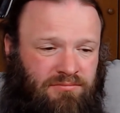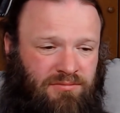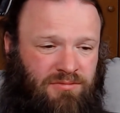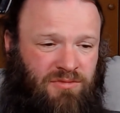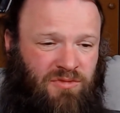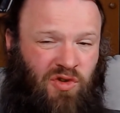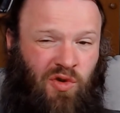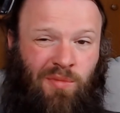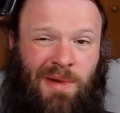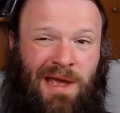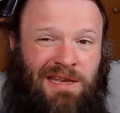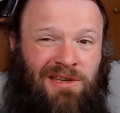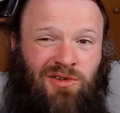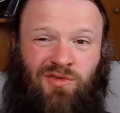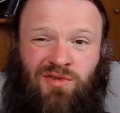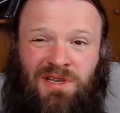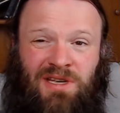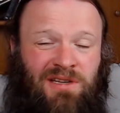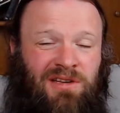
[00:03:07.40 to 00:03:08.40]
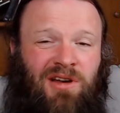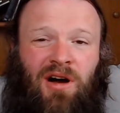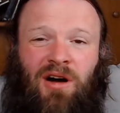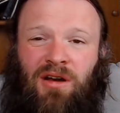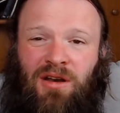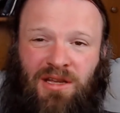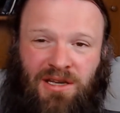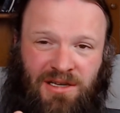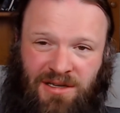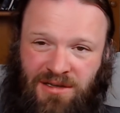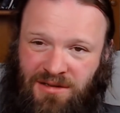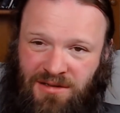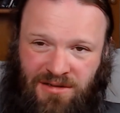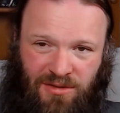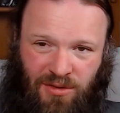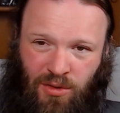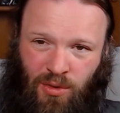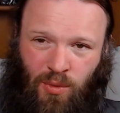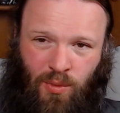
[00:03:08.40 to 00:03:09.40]
tomatoes and garlic
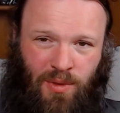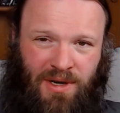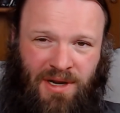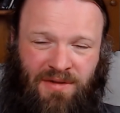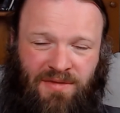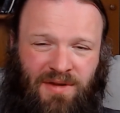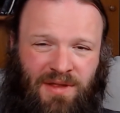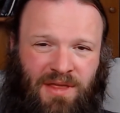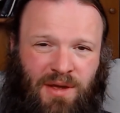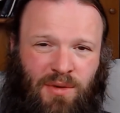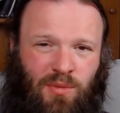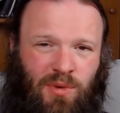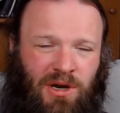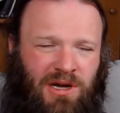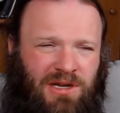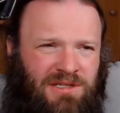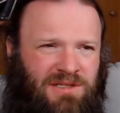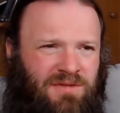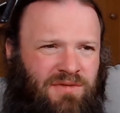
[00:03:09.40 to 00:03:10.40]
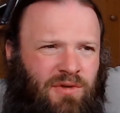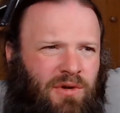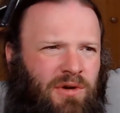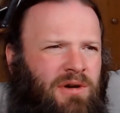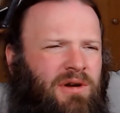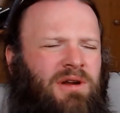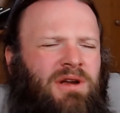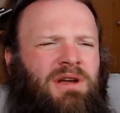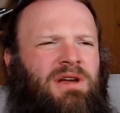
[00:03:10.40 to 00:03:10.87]
or whatever they will ask for.